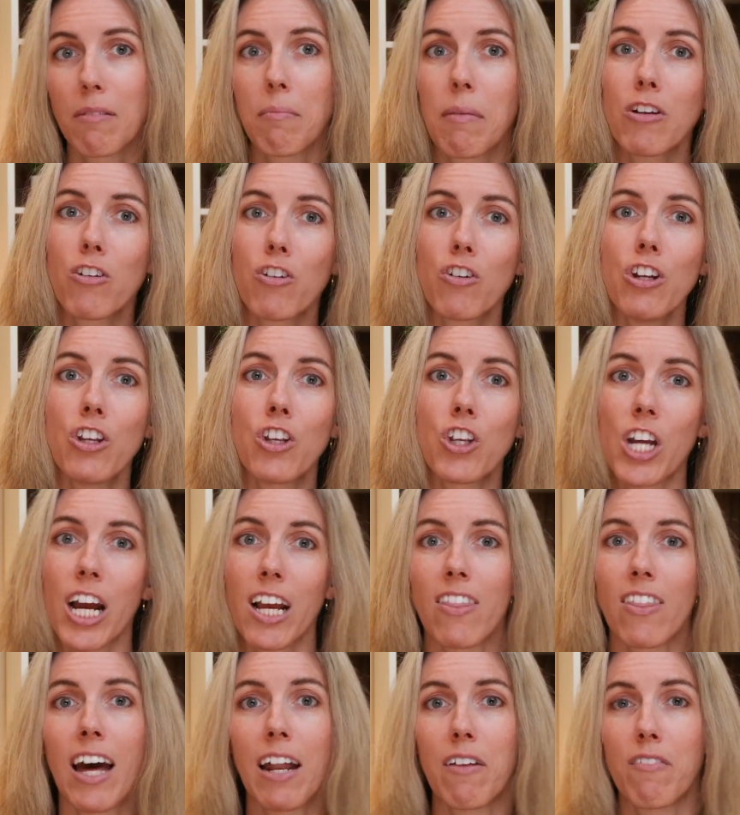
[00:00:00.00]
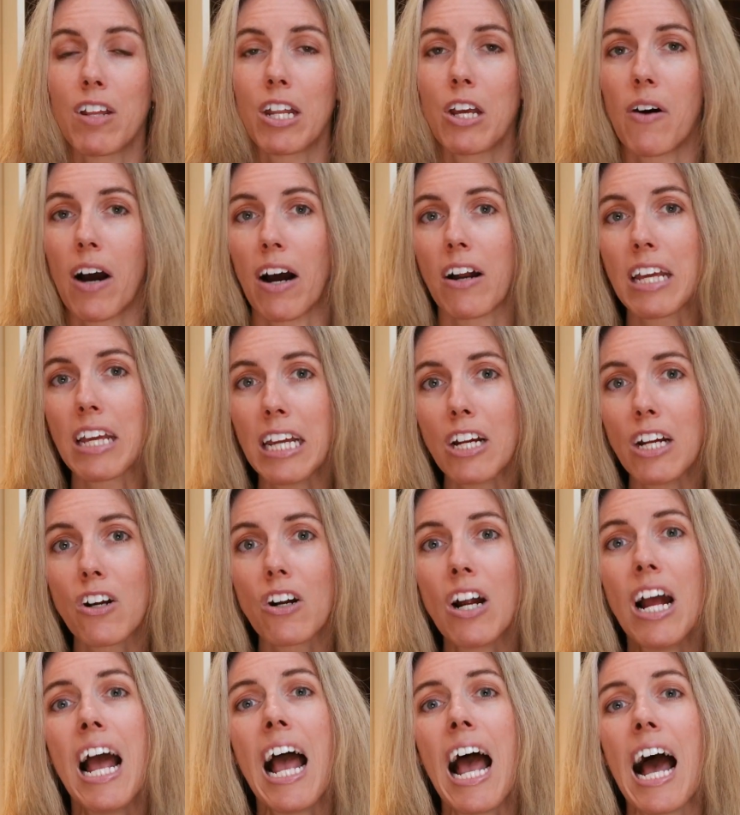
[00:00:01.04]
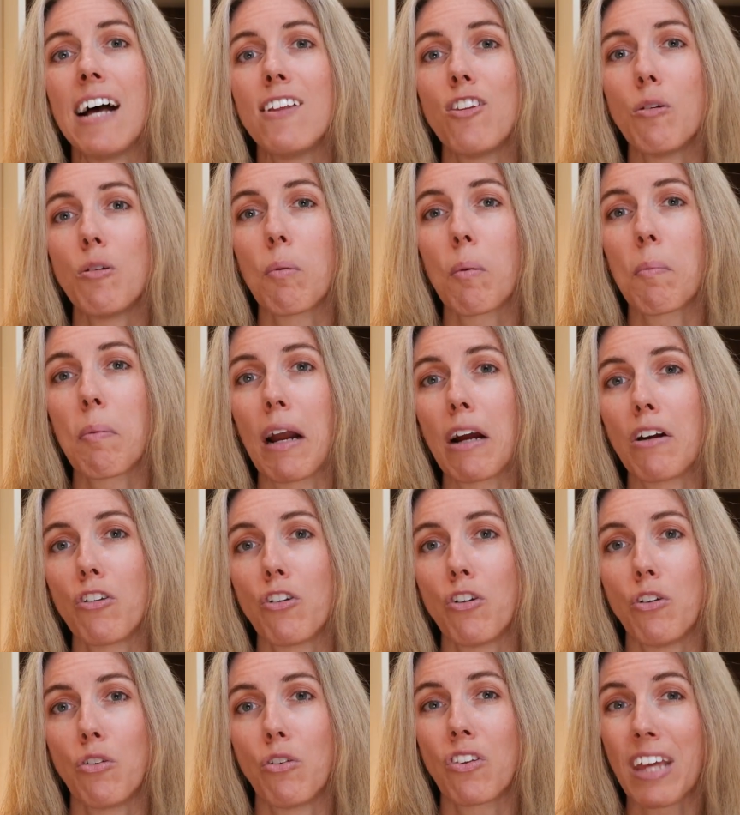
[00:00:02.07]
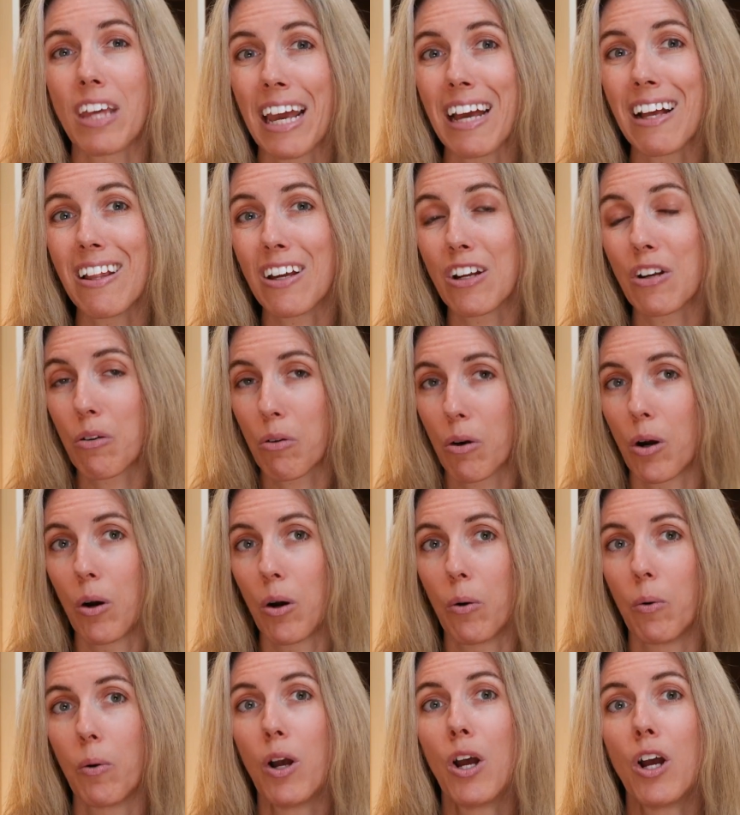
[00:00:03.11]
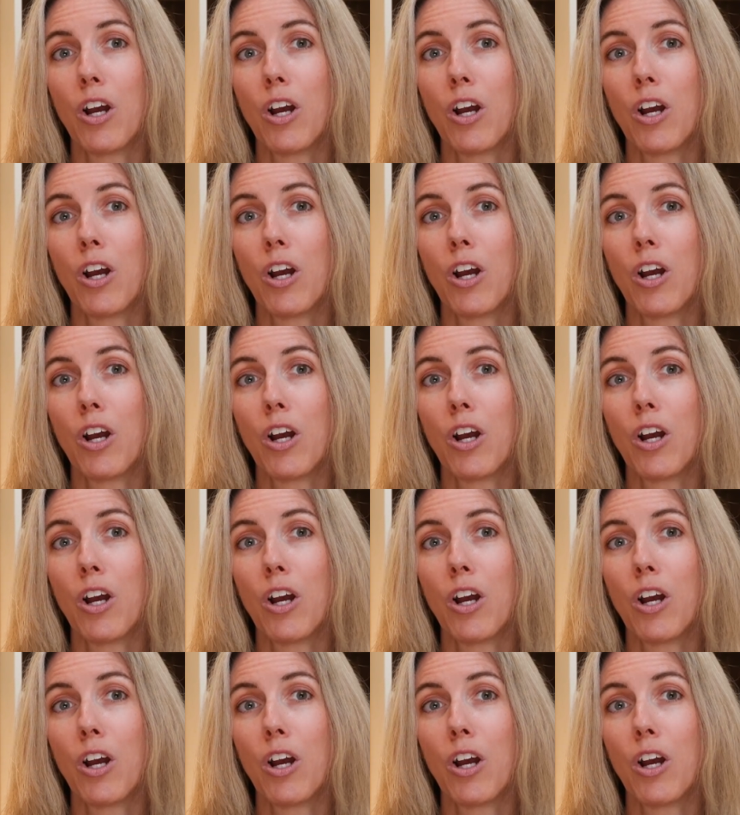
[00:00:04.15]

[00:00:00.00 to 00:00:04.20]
make sure to check that video out here as you prepare to scale and grow